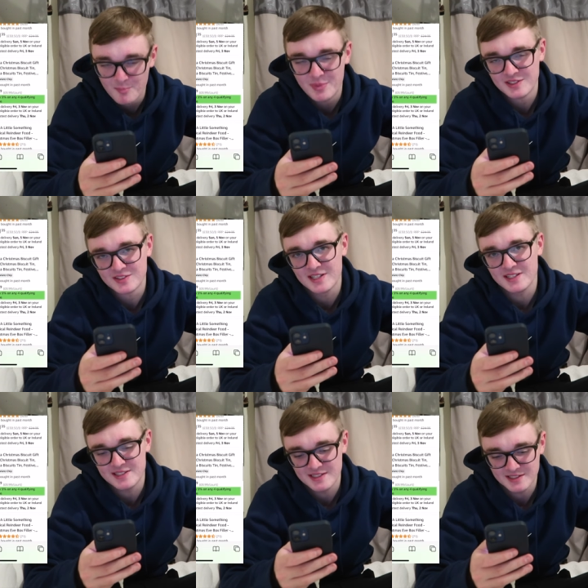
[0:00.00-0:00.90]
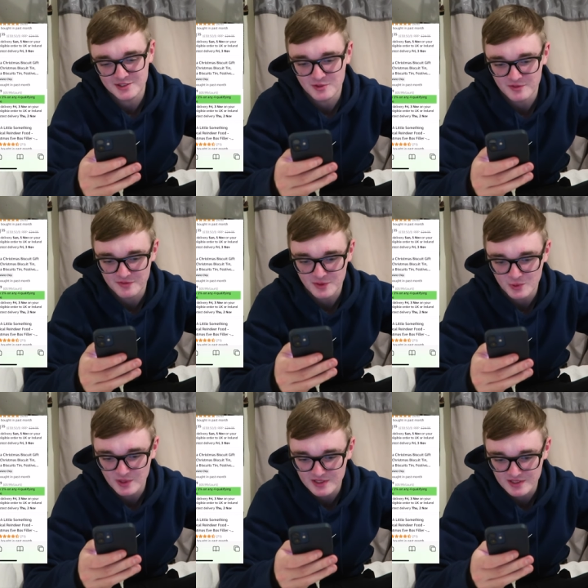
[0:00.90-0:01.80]
Biscuits tin, it's not
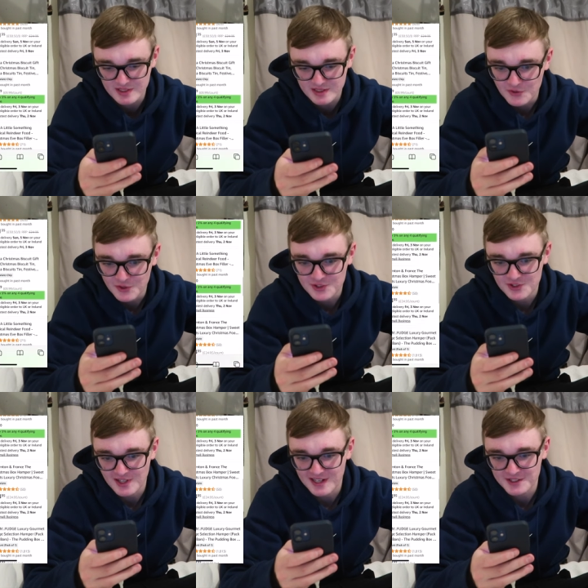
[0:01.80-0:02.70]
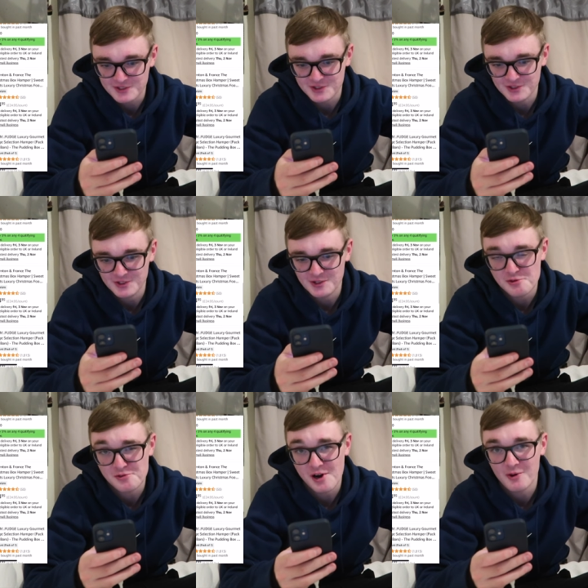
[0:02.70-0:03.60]
food, is it? Fudge selection.
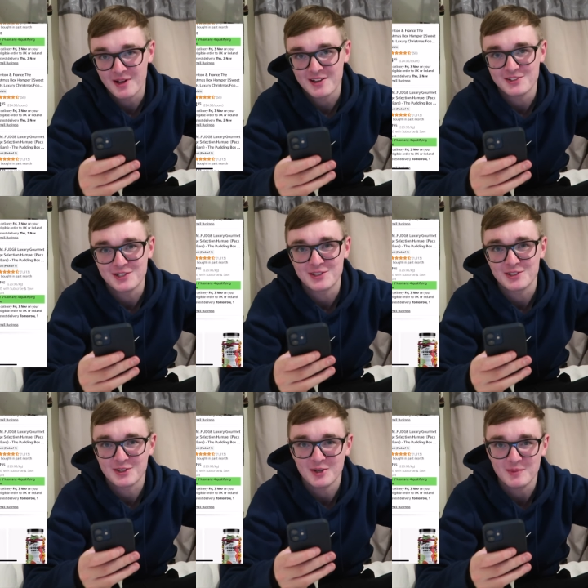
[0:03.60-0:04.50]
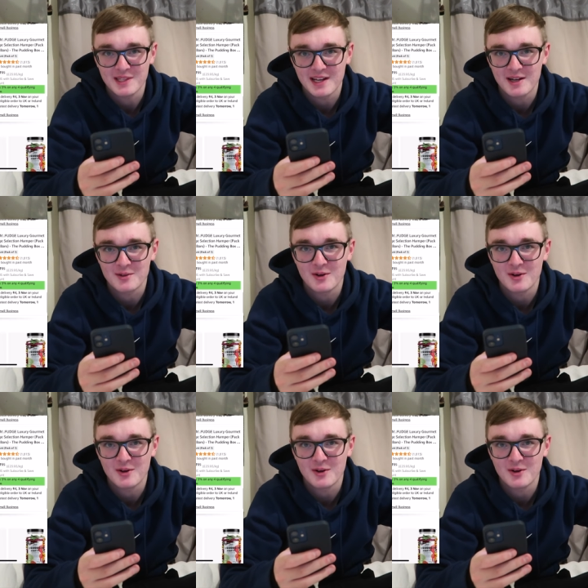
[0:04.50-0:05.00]
Oh, I reckon she could have got me that.